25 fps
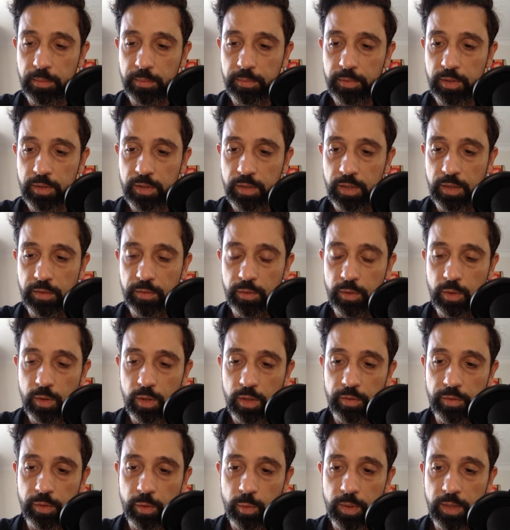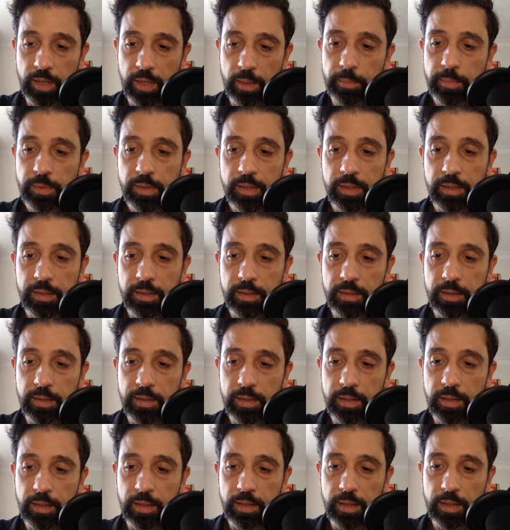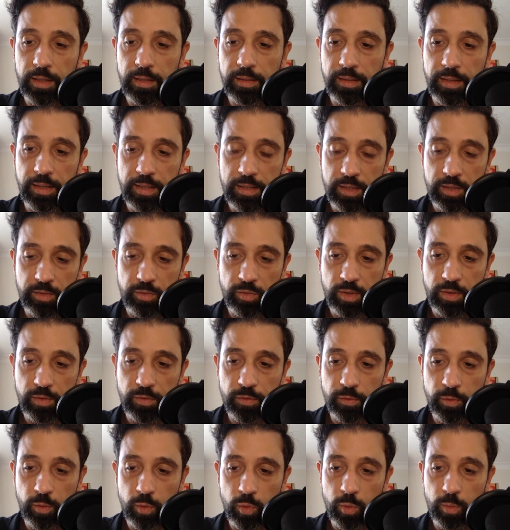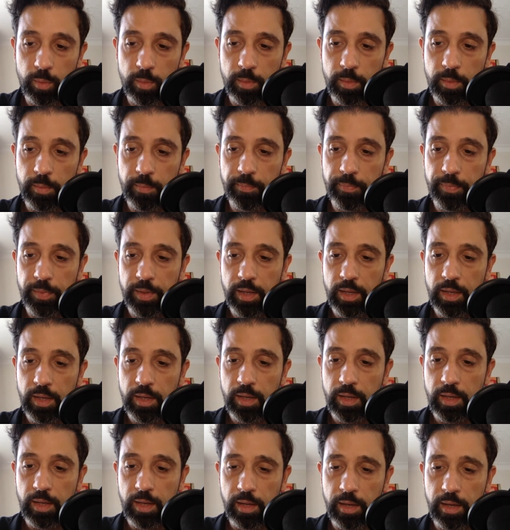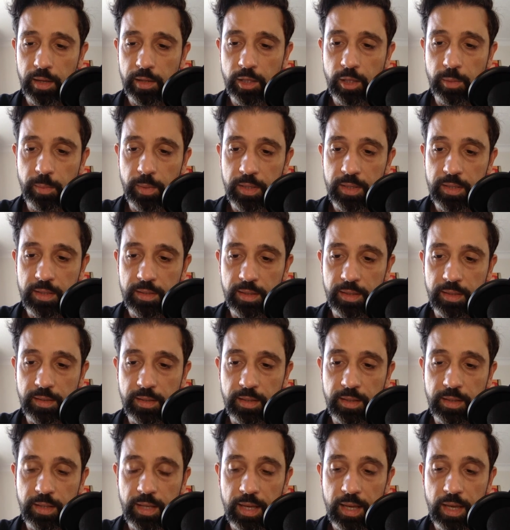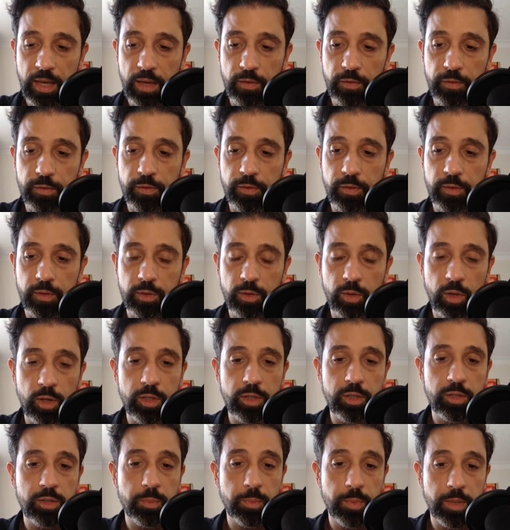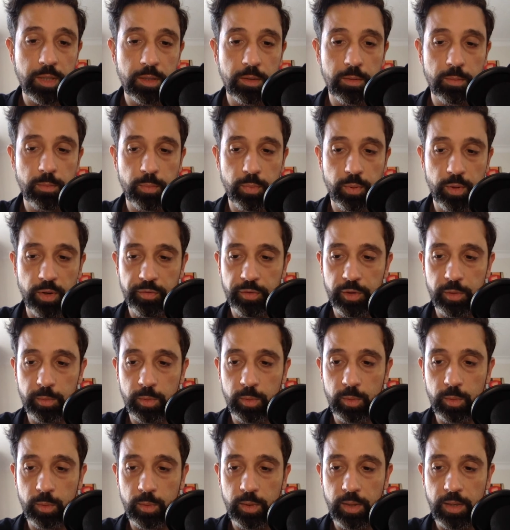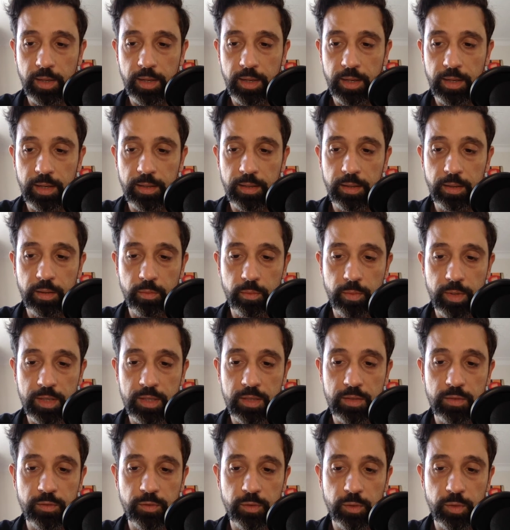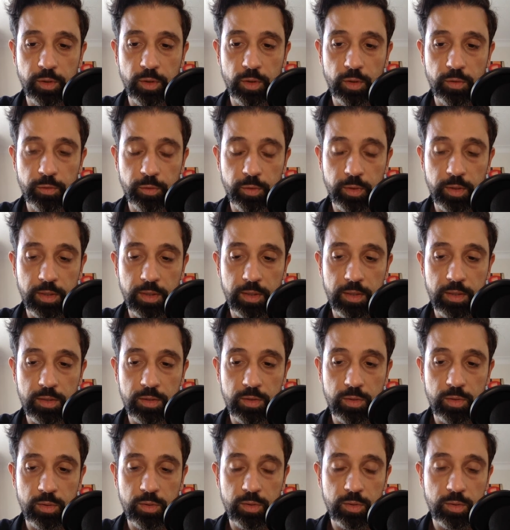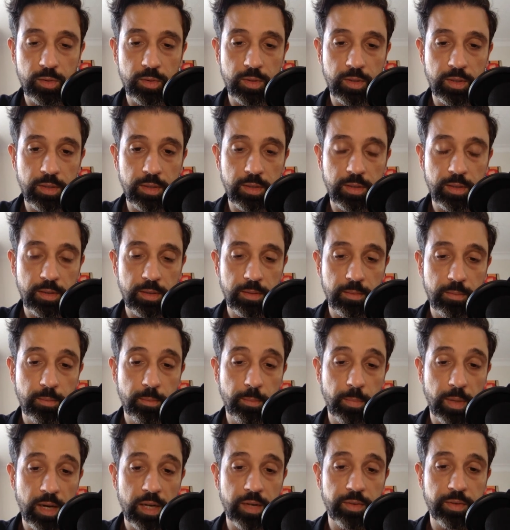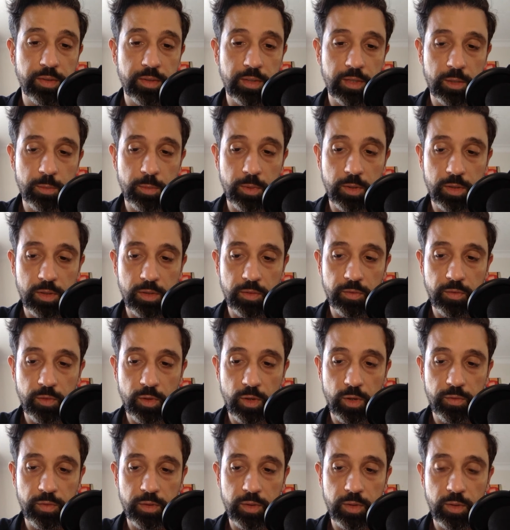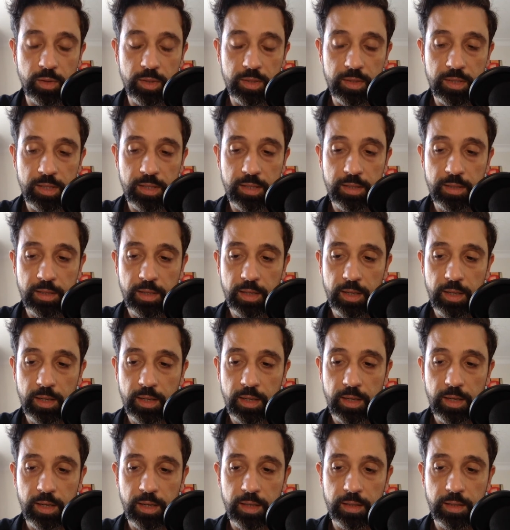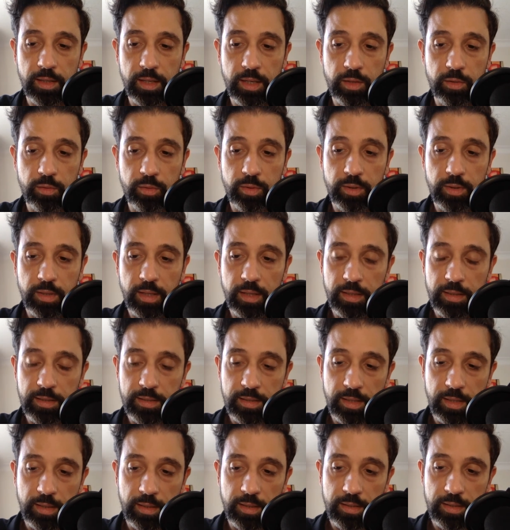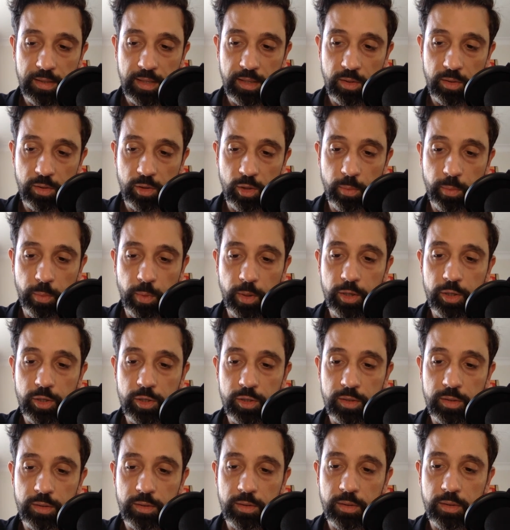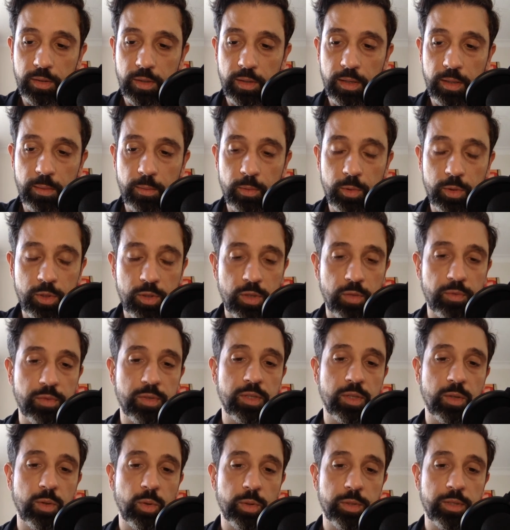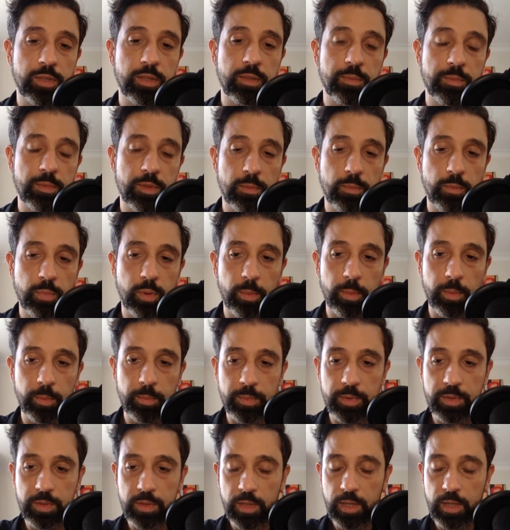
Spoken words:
just to give you kind of a quick update, in the S3 form, AQB state that they have not been profitable, and the reason for the offering is due to part of it is because of COVID-19 and the hindering that it's had on the operation, which is obviously causing them some problems.